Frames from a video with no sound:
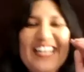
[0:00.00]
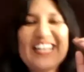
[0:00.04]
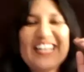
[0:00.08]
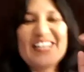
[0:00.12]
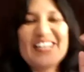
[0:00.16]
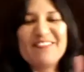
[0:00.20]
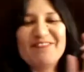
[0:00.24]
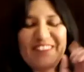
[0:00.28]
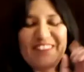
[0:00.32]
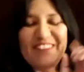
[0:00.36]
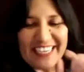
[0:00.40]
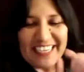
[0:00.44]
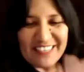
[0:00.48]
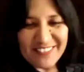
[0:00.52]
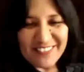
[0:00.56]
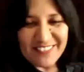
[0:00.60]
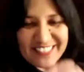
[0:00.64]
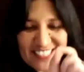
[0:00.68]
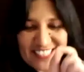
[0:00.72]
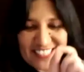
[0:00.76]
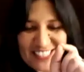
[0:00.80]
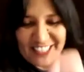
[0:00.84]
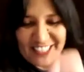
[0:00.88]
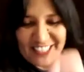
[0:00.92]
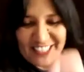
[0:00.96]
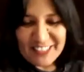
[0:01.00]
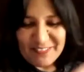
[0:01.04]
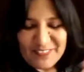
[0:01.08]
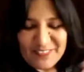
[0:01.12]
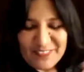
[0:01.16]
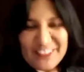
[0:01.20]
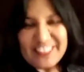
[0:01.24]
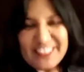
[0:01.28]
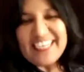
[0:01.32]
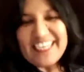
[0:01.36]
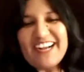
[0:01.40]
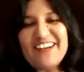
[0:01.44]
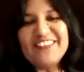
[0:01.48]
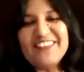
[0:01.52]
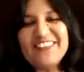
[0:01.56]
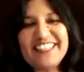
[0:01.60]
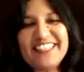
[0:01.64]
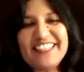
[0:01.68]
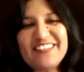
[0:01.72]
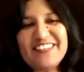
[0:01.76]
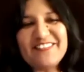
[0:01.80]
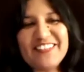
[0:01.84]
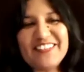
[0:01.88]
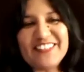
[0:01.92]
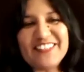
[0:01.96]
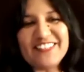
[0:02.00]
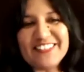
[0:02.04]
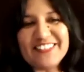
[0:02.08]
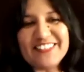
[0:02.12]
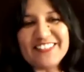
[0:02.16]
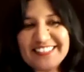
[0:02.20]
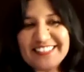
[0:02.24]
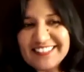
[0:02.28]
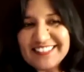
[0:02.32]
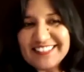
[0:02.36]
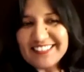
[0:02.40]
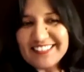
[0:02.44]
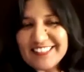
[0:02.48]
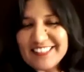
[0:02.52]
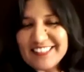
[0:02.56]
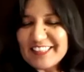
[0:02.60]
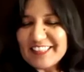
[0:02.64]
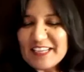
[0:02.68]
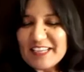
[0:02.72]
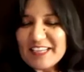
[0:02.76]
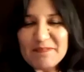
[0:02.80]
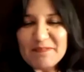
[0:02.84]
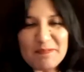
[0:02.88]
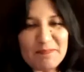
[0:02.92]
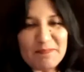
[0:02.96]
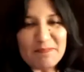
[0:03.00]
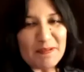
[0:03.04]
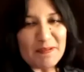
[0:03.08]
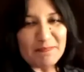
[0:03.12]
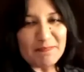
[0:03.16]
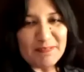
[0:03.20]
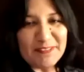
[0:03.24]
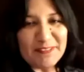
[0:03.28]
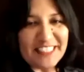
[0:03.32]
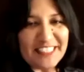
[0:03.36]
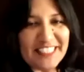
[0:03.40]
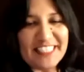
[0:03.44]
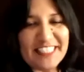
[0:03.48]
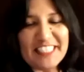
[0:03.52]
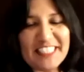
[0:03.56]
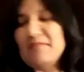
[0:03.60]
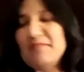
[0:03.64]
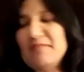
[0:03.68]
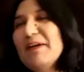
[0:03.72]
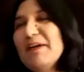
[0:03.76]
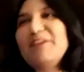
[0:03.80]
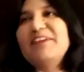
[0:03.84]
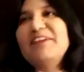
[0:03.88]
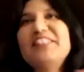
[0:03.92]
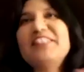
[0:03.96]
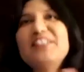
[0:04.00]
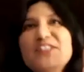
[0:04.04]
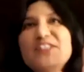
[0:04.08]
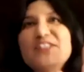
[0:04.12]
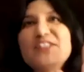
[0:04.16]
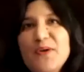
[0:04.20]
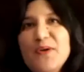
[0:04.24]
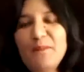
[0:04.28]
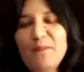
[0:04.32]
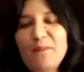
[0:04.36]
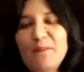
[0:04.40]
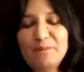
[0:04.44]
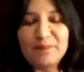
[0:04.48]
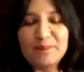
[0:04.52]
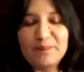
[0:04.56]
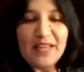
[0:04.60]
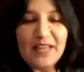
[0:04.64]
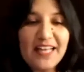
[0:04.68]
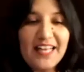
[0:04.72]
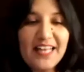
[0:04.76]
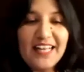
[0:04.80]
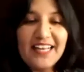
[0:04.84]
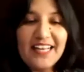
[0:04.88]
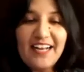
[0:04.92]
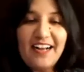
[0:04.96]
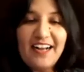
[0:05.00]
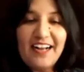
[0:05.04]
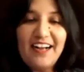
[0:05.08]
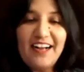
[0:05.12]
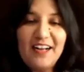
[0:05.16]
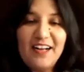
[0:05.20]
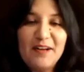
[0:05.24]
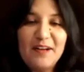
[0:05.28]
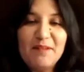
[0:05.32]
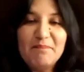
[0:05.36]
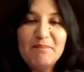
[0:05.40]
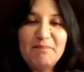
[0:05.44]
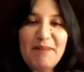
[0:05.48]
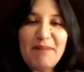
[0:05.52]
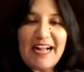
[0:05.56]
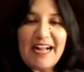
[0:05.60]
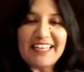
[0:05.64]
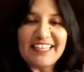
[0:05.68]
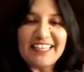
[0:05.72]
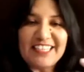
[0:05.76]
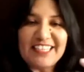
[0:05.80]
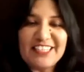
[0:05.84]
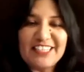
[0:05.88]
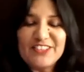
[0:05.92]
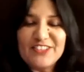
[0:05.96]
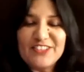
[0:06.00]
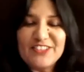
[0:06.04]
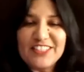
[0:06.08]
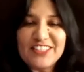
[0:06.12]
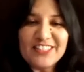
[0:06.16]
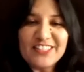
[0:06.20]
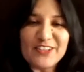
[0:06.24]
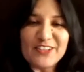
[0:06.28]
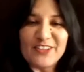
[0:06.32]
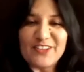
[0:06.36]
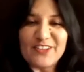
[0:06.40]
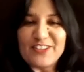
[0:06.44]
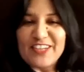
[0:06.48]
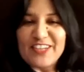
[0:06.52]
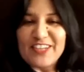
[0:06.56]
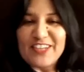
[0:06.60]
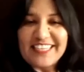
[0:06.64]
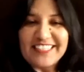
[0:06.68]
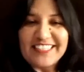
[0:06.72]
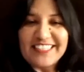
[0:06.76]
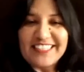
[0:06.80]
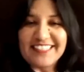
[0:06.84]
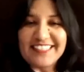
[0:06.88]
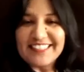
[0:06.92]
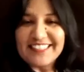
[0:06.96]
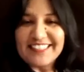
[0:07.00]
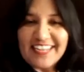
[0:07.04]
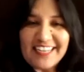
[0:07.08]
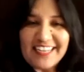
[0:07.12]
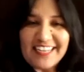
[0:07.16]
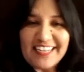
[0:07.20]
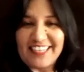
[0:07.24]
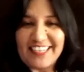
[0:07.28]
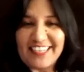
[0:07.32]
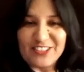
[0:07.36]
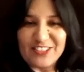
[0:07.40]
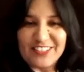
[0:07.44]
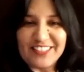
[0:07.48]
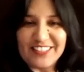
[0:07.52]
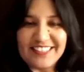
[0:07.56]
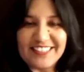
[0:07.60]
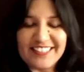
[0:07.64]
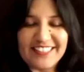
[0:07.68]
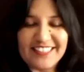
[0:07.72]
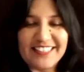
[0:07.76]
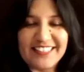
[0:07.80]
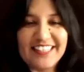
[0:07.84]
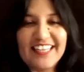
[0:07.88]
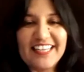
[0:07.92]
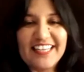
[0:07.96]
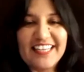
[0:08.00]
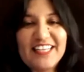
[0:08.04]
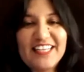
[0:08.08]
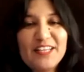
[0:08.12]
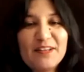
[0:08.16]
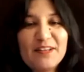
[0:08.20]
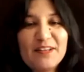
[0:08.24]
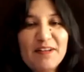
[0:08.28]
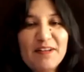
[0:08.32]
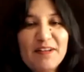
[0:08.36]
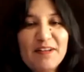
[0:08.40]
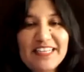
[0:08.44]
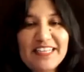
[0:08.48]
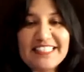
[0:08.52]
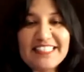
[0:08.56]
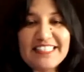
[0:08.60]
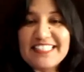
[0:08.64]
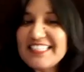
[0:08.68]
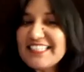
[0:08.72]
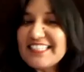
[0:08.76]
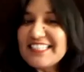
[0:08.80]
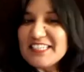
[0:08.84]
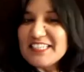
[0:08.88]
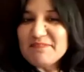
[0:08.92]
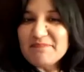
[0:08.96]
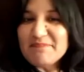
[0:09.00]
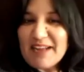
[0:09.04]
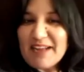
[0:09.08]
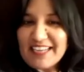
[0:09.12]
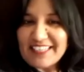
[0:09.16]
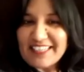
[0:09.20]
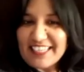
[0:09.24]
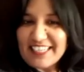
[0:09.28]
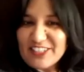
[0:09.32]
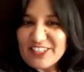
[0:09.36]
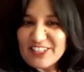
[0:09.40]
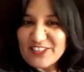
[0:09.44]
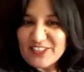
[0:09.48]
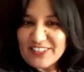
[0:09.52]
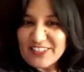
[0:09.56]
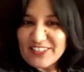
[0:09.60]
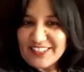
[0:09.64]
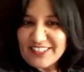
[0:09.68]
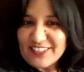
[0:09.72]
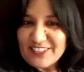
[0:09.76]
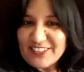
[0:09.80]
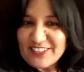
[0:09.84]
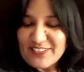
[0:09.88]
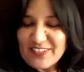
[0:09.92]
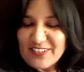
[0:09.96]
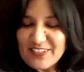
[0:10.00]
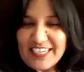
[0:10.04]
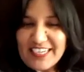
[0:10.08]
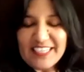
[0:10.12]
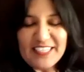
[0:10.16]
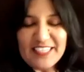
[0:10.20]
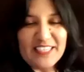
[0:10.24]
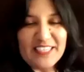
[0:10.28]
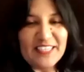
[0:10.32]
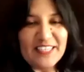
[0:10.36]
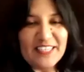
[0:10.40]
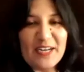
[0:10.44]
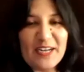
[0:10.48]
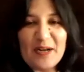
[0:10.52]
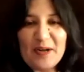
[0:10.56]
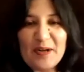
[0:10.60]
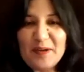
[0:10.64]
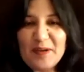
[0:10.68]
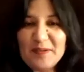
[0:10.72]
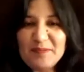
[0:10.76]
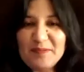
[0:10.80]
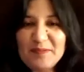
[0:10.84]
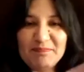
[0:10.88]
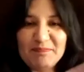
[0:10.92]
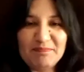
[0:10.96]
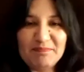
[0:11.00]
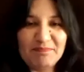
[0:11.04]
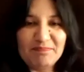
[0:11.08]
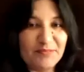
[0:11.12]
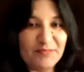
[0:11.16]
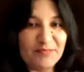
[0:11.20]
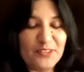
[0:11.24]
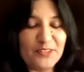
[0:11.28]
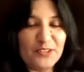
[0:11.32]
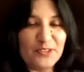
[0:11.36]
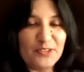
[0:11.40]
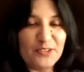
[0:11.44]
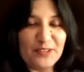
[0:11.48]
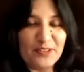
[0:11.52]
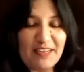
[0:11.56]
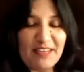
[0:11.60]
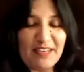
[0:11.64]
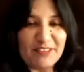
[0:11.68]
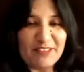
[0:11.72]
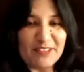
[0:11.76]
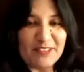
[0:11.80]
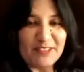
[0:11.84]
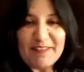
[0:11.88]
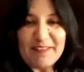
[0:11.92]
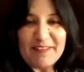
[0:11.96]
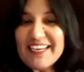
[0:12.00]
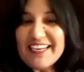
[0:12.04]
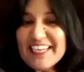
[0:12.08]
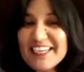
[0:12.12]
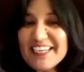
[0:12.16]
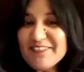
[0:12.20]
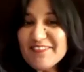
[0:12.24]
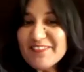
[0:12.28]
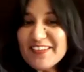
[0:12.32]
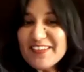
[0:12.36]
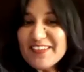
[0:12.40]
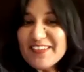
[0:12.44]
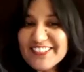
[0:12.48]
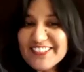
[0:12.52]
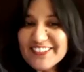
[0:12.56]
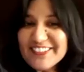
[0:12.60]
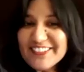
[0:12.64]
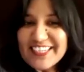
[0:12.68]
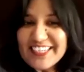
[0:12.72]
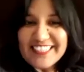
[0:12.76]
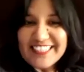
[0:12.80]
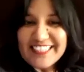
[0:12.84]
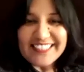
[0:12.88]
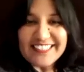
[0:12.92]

but I'm still going to put it out there because there'll be people thinking about it. So, back entrance or creating a side entrance, existing back entrance, right? You don't have to spend any money to create it.